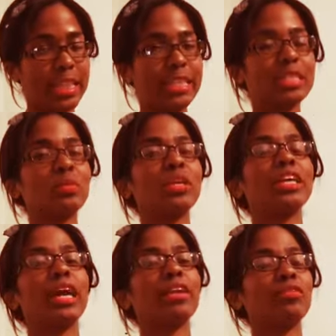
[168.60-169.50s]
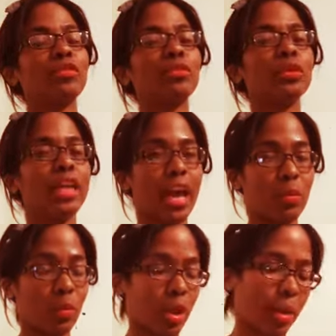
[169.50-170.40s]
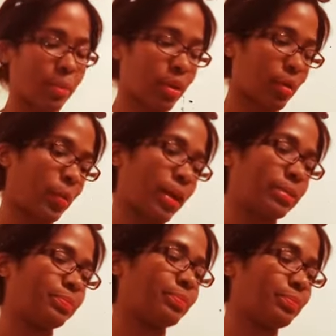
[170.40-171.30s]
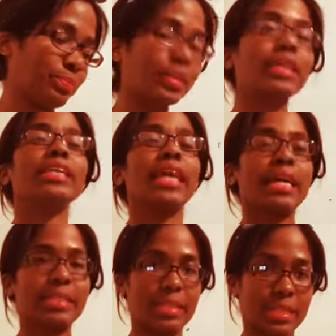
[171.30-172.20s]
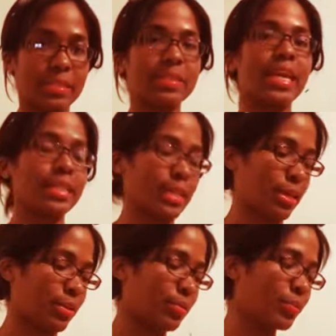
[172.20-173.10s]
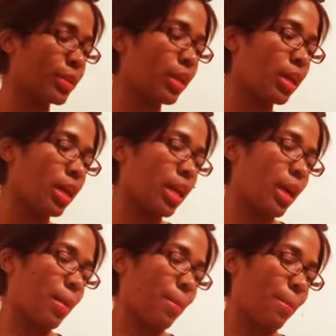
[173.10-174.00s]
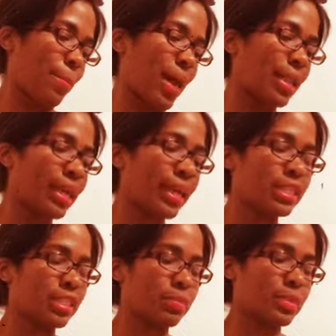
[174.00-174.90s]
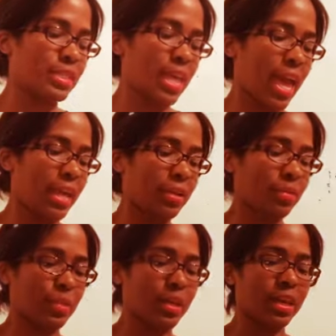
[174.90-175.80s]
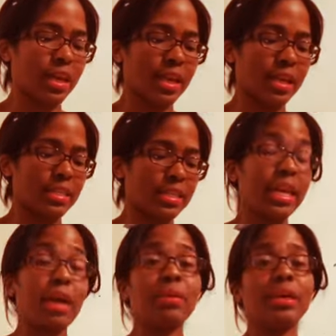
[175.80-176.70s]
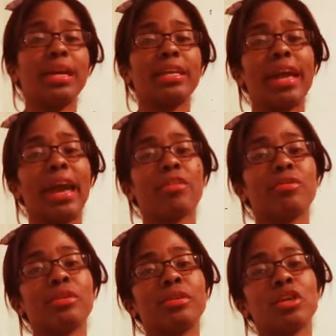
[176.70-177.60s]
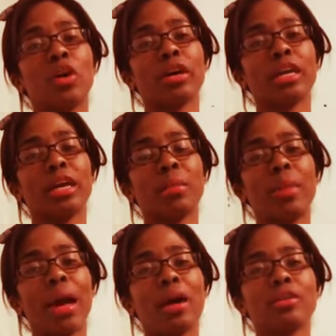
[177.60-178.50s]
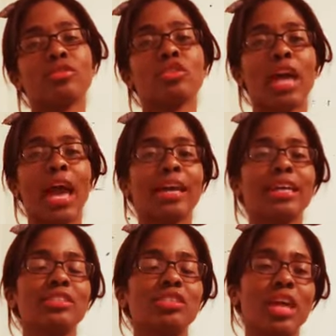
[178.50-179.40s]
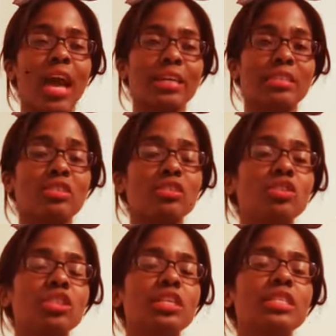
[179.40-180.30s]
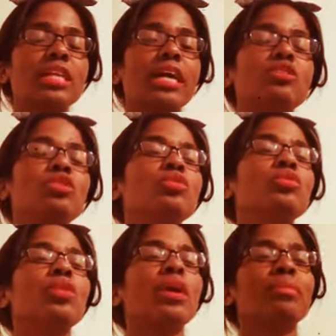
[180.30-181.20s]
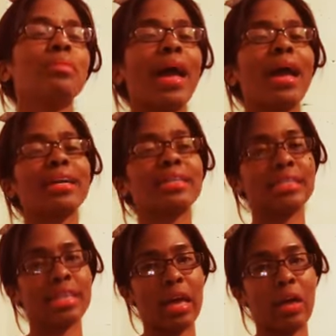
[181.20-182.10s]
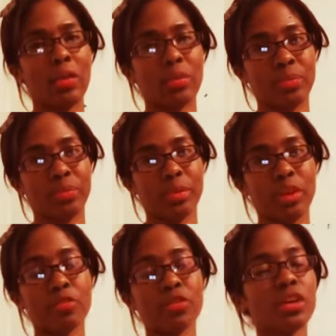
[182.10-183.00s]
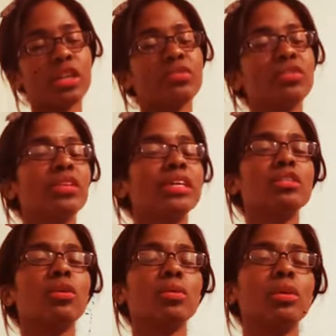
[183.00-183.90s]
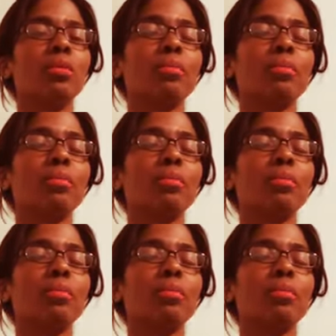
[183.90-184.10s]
this weekend, if you get where I'm going. Yes, they did. Bella is upset because Kimmy and Catherine are talking about Jack and Jackson, so she decides to run back and tell. For those of you that don't know,